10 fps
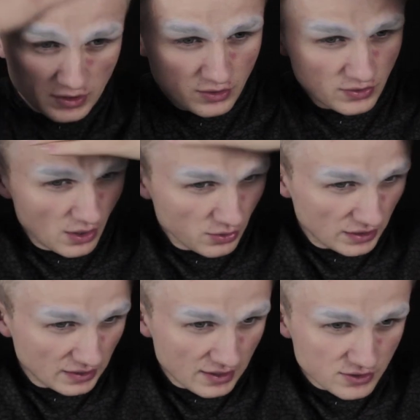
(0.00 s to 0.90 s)
are now going
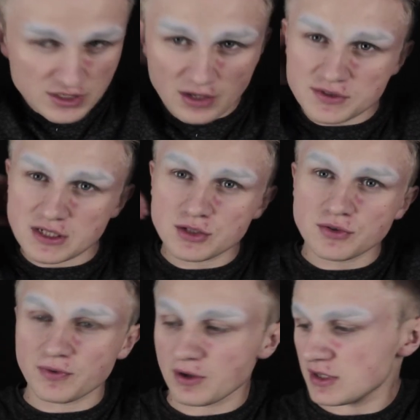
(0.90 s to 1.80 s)
to get ourselves into
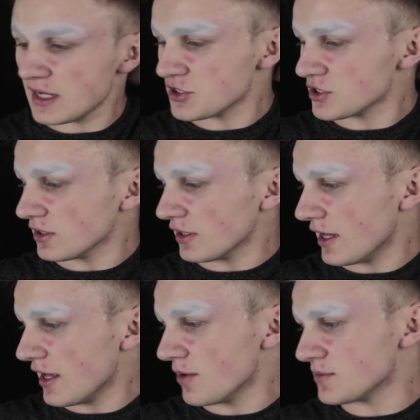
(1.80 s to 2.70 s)
foundation.
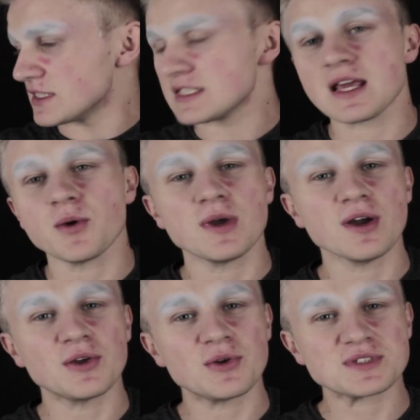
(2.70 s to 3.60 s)
Today we are
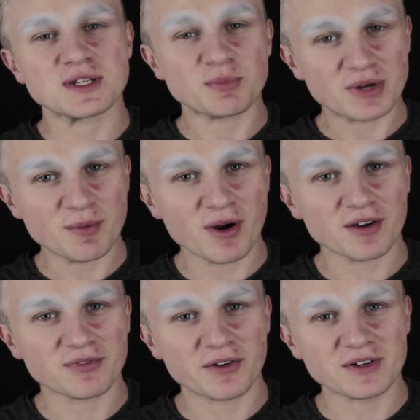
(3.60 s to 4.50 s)
using
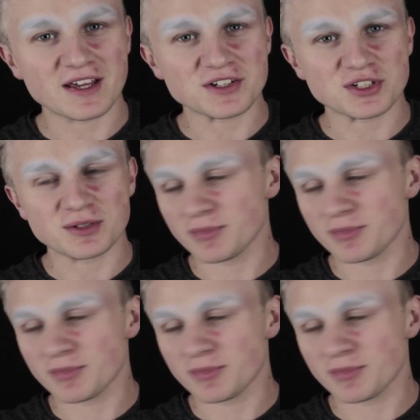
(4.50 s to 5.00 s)
Primark foundation